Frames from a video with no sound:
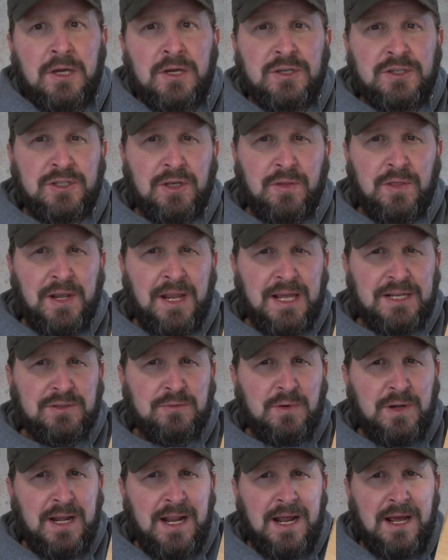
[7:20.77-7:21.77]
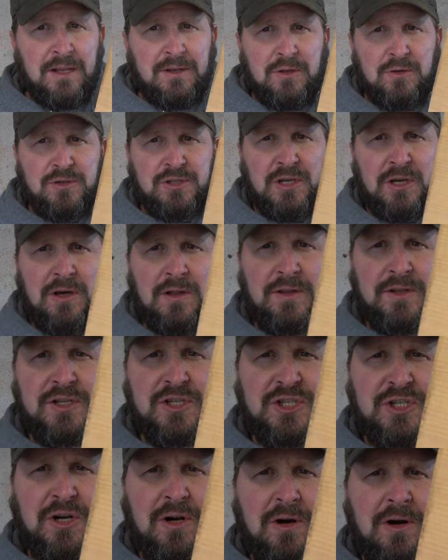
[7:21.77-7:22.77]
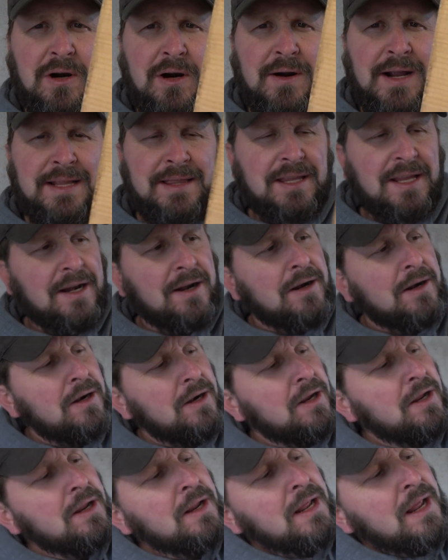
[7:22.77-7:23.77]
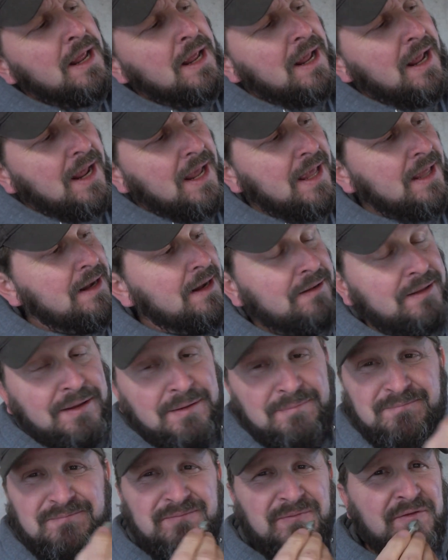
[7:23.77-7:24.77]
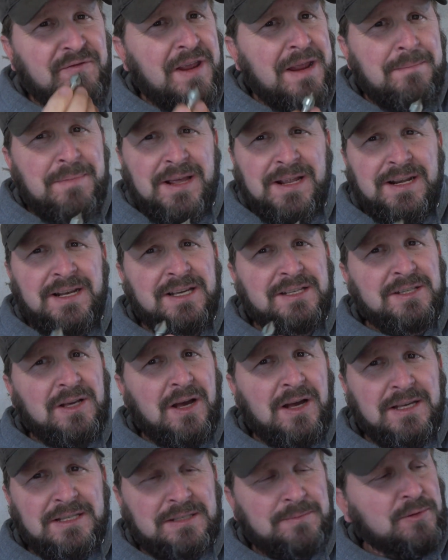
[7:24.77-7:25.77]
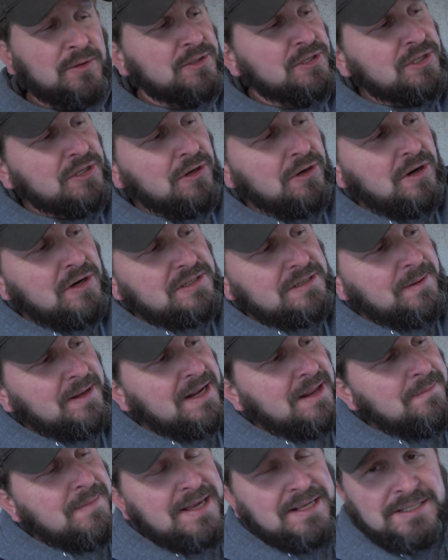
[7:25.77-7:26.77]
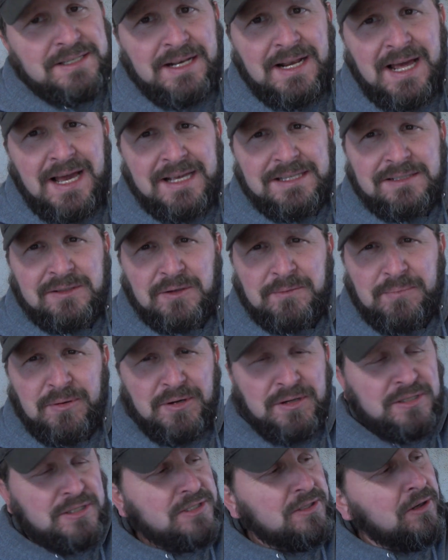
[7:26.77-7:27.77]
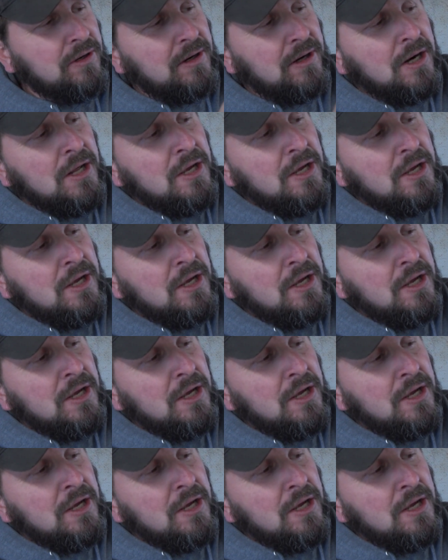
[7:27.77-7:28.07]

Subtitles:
So the next one down, you saw the star right there, and the V-bit does awesome on stars. I mean, it makes a nice little pretty star.